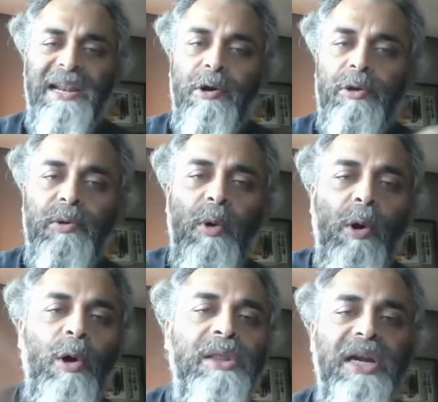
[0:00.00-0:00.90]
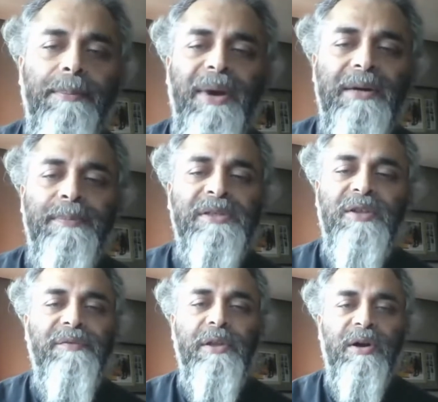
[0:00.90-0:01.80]
I'll go through all the departments
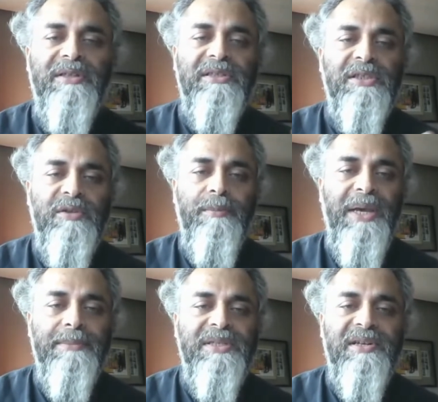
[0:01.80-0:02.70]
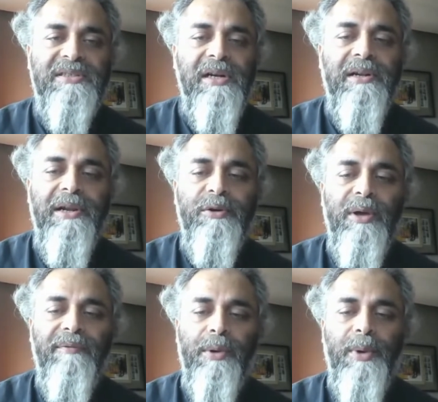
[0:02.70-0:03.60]
of an organization so it becomes crystal clear to
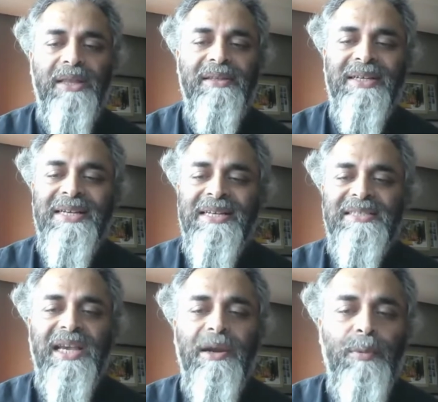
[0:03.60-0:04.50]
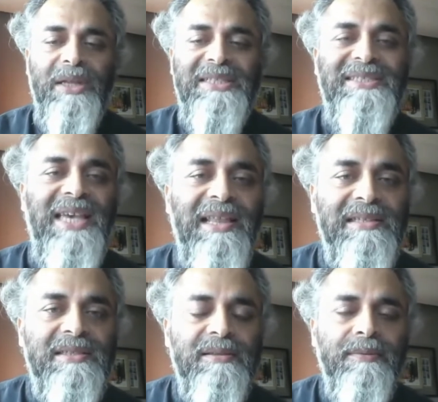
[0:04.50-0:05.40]
everyone. Second one is
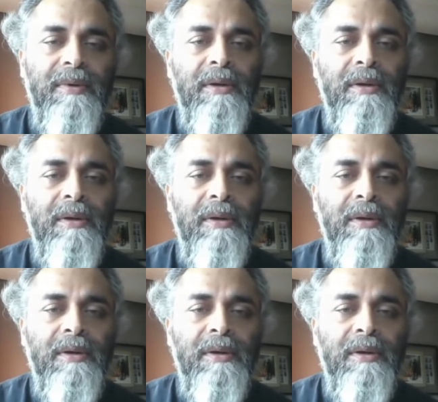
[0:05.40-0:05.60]
sales.